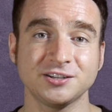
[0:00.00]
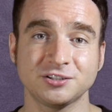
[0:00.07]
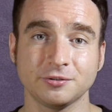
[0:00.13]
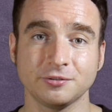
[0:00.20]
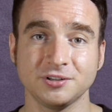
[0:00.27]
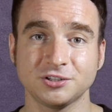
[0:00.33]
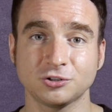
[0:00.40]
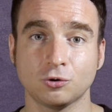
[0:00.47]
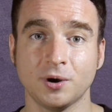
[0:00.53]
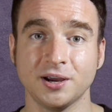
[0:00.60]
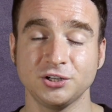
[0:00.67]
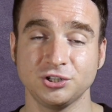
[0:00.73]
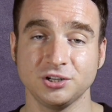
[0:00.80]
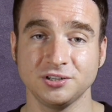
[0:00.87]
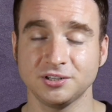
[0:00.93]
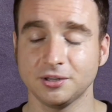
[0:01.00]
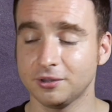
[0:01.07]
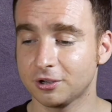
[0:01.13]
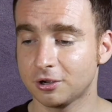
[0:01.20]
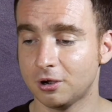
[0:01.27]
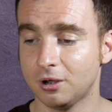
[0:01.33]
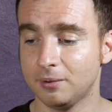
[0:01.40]
to answer these
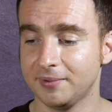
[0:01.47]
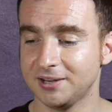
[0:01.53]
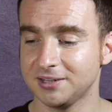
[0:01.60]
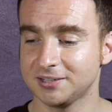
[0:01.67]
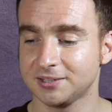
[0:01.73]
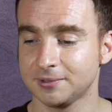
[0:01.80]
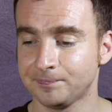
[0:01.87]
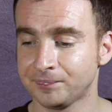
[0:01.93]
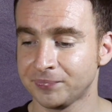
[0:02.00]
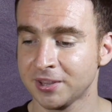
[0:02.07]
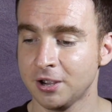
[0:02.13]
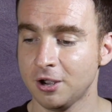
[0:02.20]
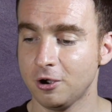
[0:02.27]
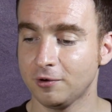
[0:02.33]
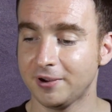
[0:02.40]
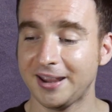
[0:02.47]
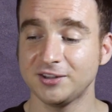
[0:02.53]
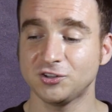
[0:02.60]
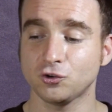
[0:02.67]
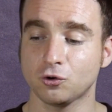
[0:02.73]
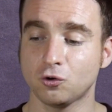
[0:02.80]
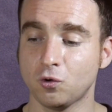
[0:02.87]
questions in the comments.
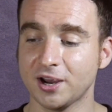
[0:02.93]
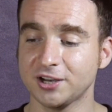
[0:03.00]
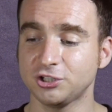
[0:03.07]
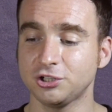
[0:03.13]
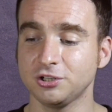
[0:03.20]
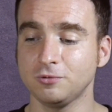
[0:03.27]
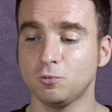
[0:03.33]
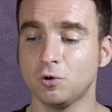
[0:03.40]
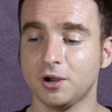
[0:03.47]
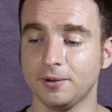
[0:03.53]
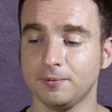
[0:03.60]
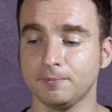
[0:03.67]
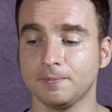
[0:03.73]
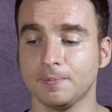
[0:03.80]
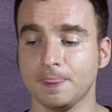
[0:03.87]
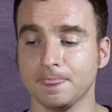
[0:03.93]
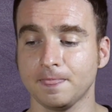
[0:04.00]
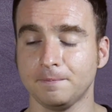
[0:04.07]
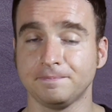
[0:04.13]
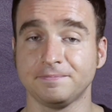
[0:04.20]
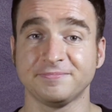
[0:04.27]
Okay, so question 1.